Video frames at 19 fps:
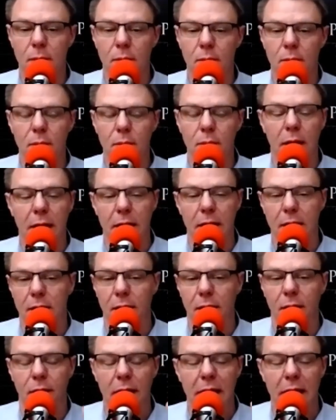Like
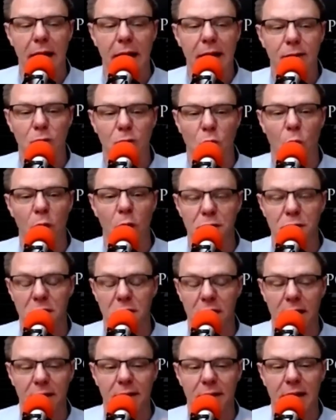that last question
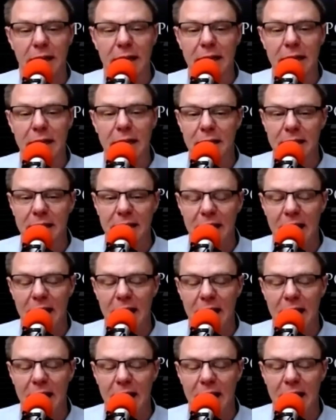is Italy
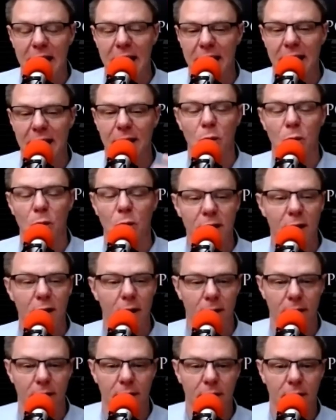got hit really
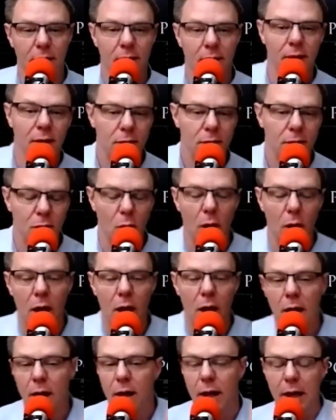hard. So
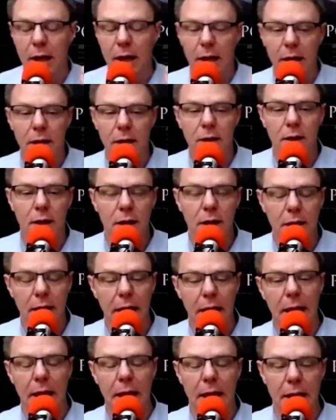Italy
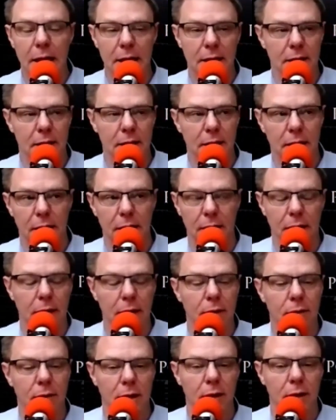
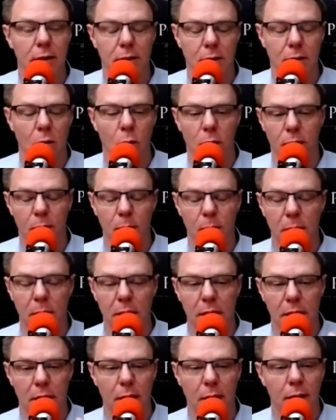is going to be
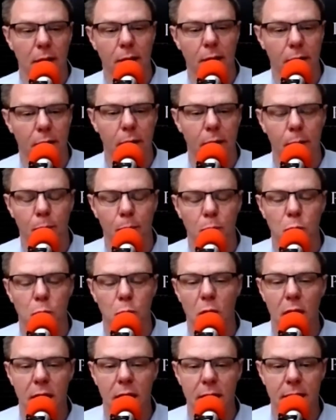a
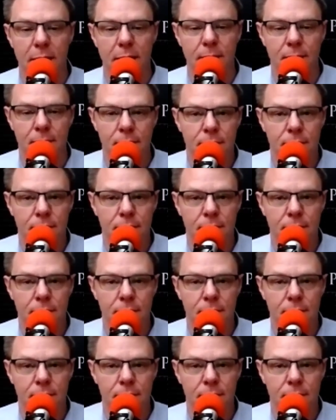prime